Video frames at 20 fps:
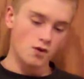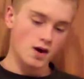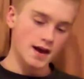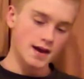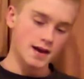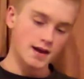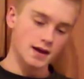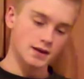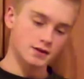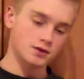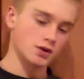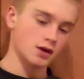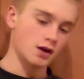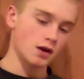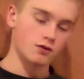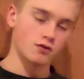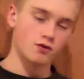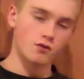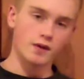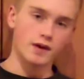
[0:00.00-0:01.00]
why I took
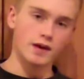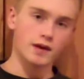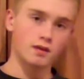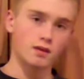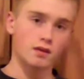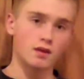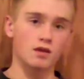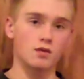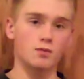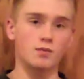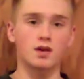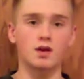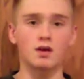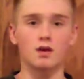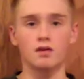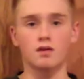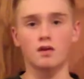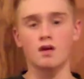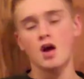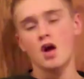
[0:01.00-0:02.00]
out the weights is
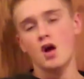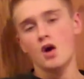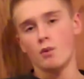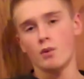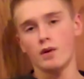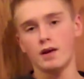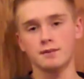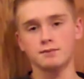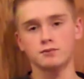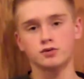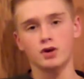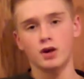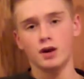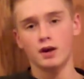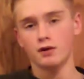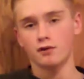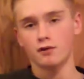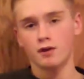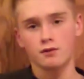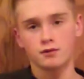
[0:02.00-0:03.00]
because when I'm
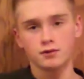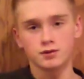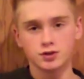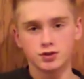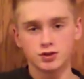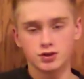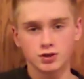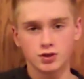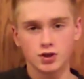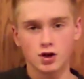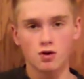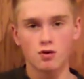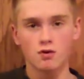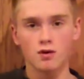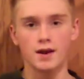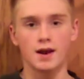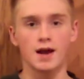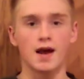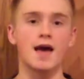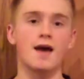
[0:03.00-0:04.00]
treading around in
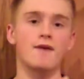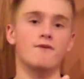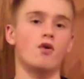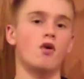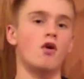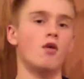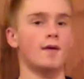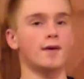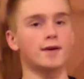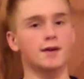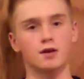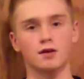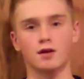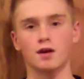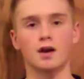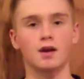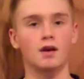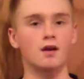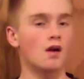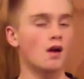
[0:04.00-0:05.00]
snow and I have all my gear
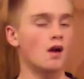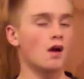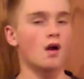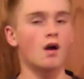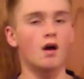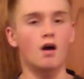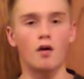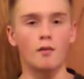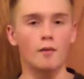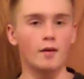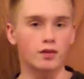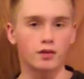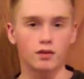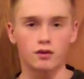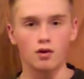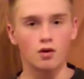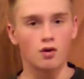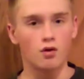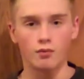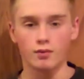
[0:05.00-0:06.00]
on, all my
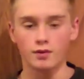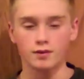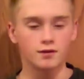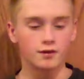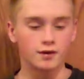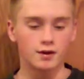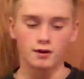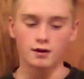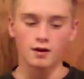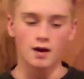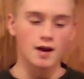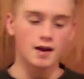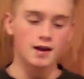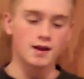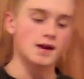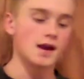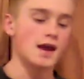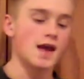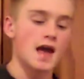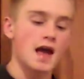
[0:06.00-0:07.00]
snow winter gear on,
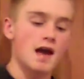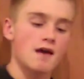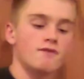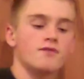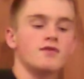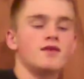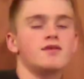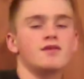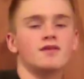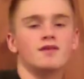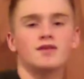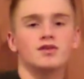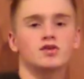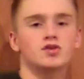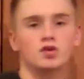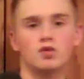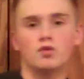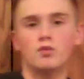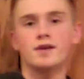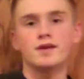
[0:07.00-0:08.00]
and I have these
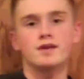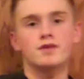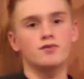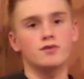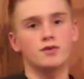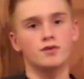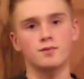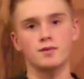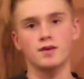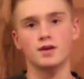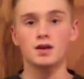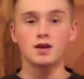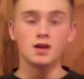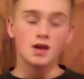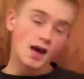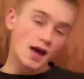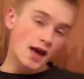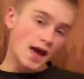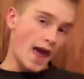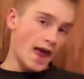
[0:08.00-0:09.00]
additional weights with me,
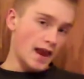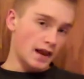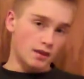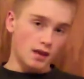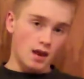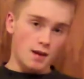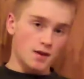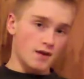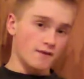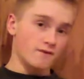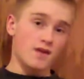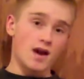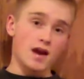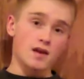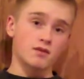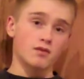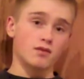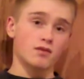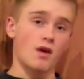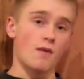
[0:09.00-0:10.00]
and it's on my
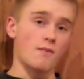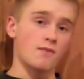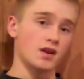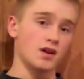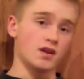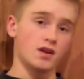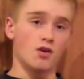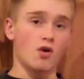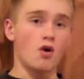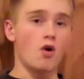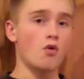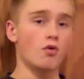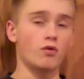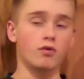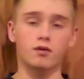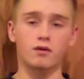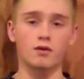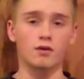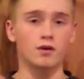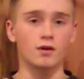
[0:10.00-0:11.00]
vest or something in a
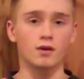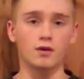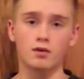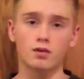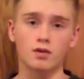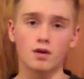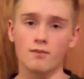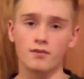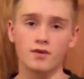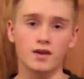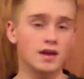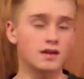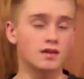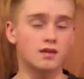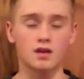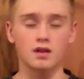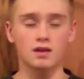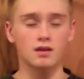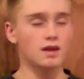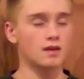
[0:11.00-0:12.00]
holster or something,
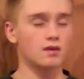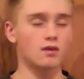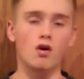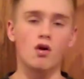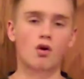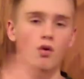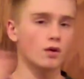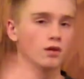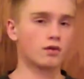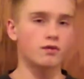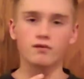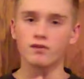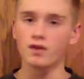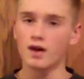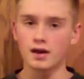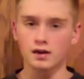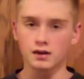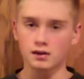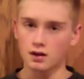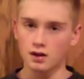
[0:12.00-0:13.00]
it's always
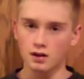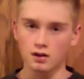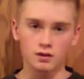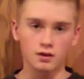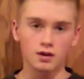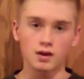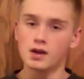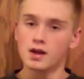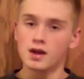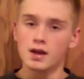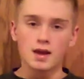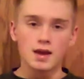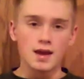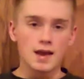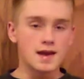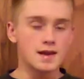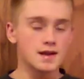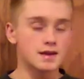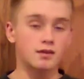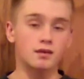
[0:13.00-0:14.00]
flying around,
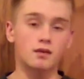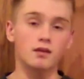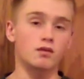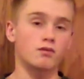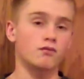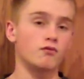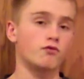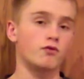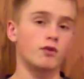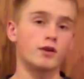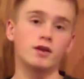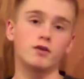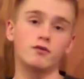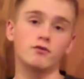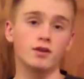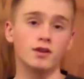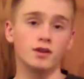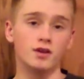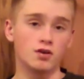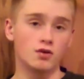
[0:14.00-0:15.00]
and it's just really,
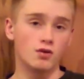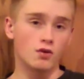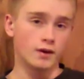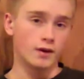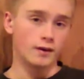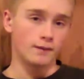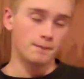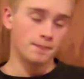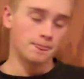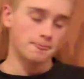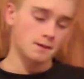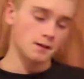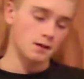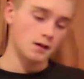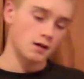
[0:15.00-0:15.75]
really annoying.